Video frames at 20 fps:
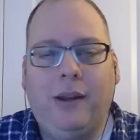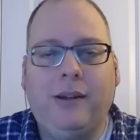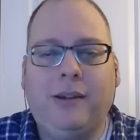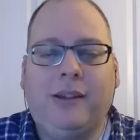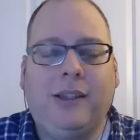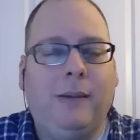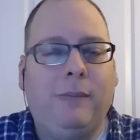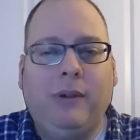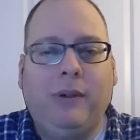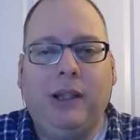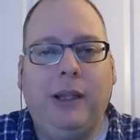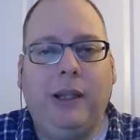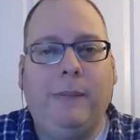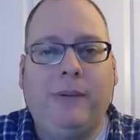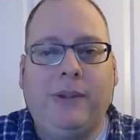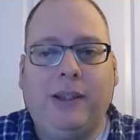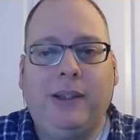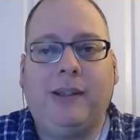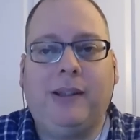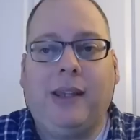some
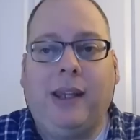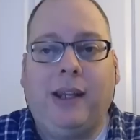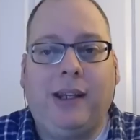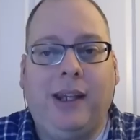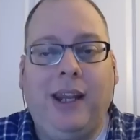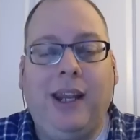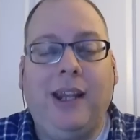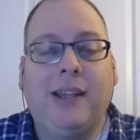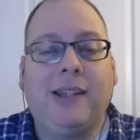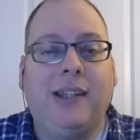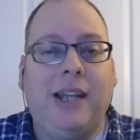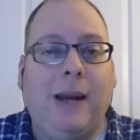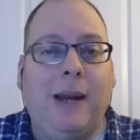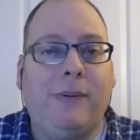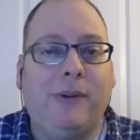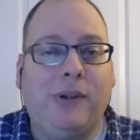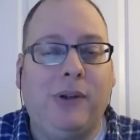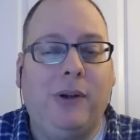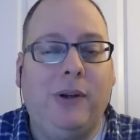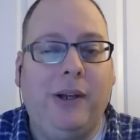glimpses. Like, he has an
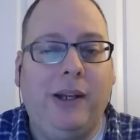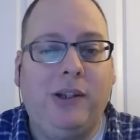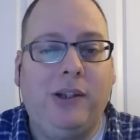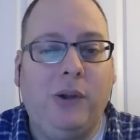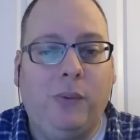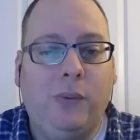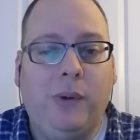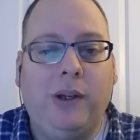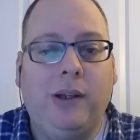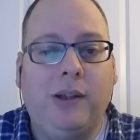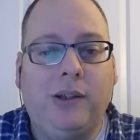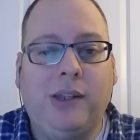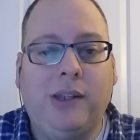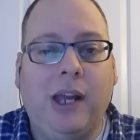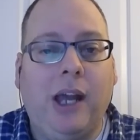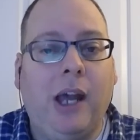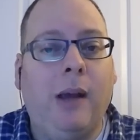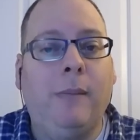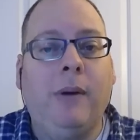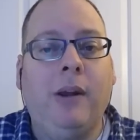opportunity to win this
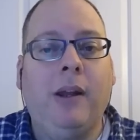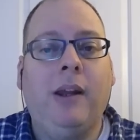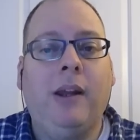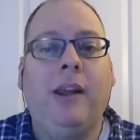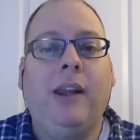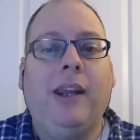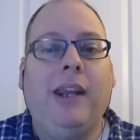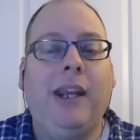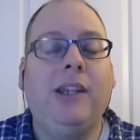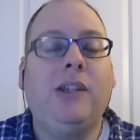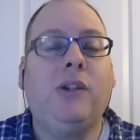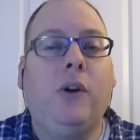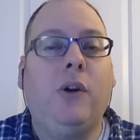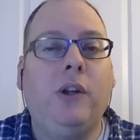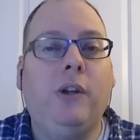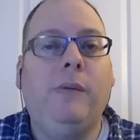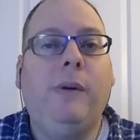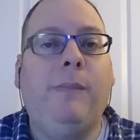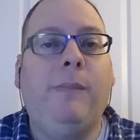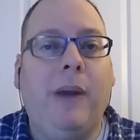job. He's
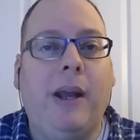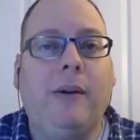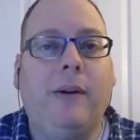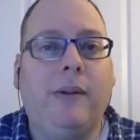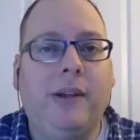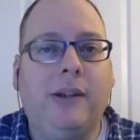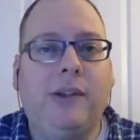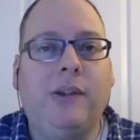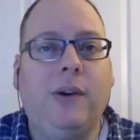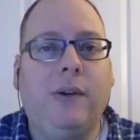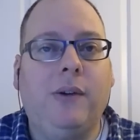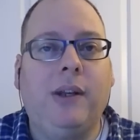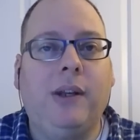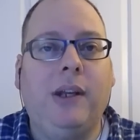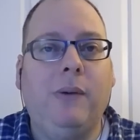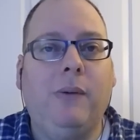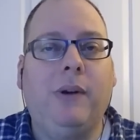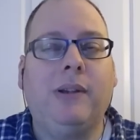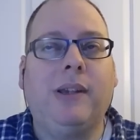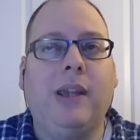going to be better this year than
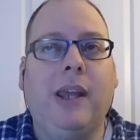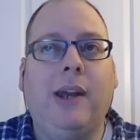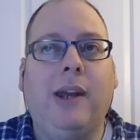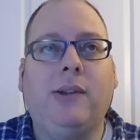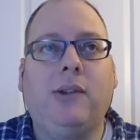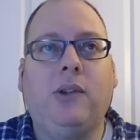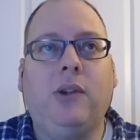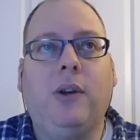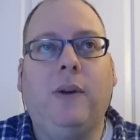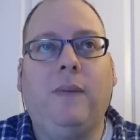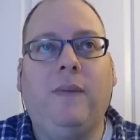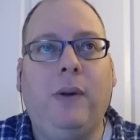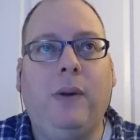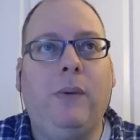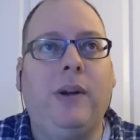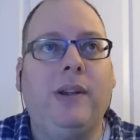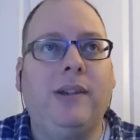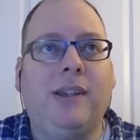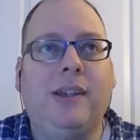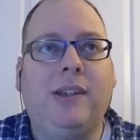he was last year. If he
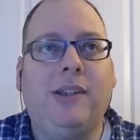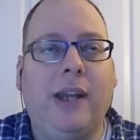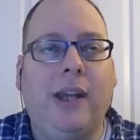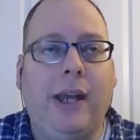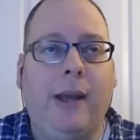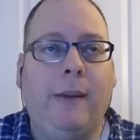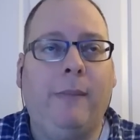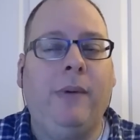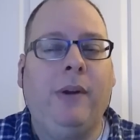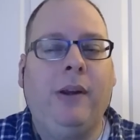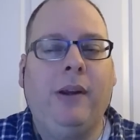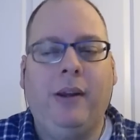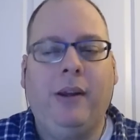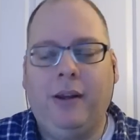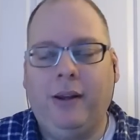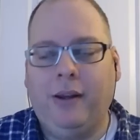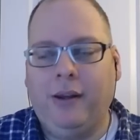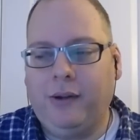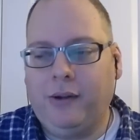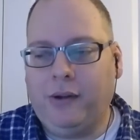wins the job,
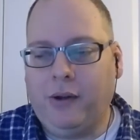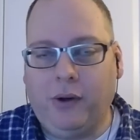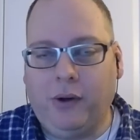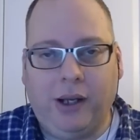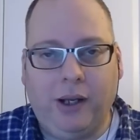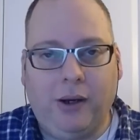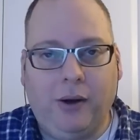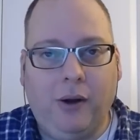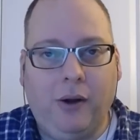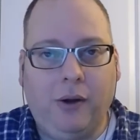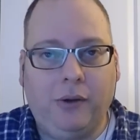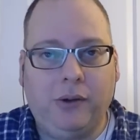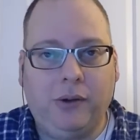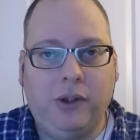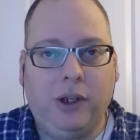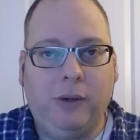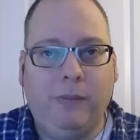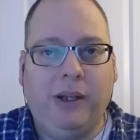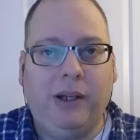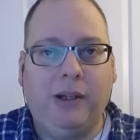don't get all
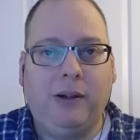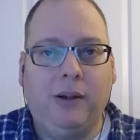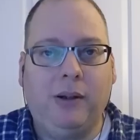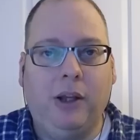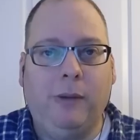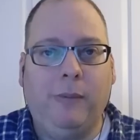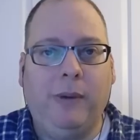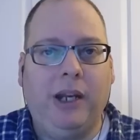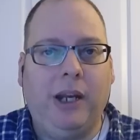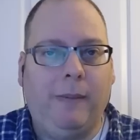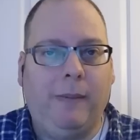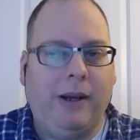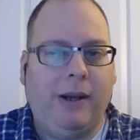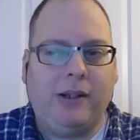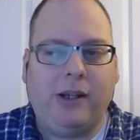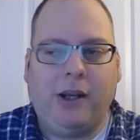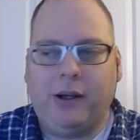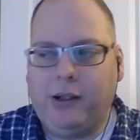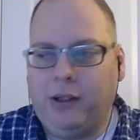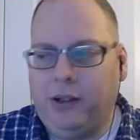doomy and gloomy, and I'm
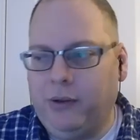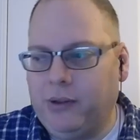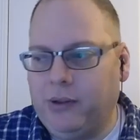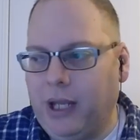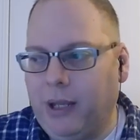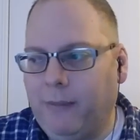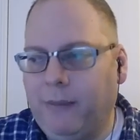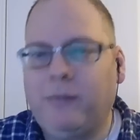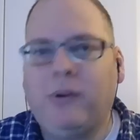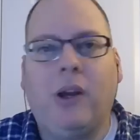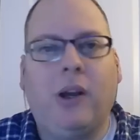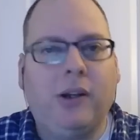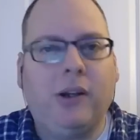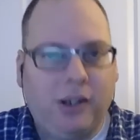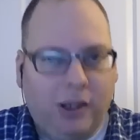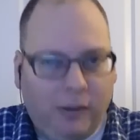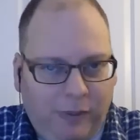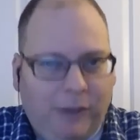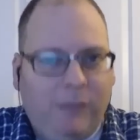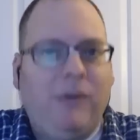not talking to you, Tom. I'm talking
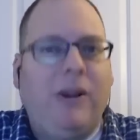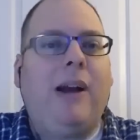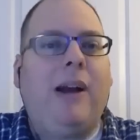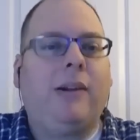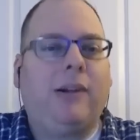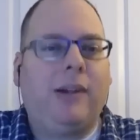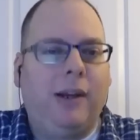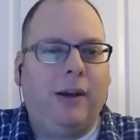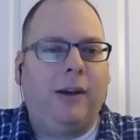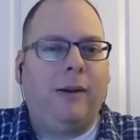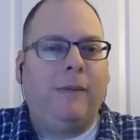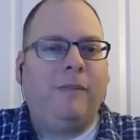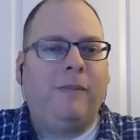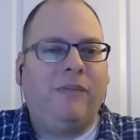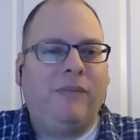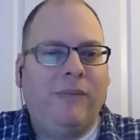to the people out there.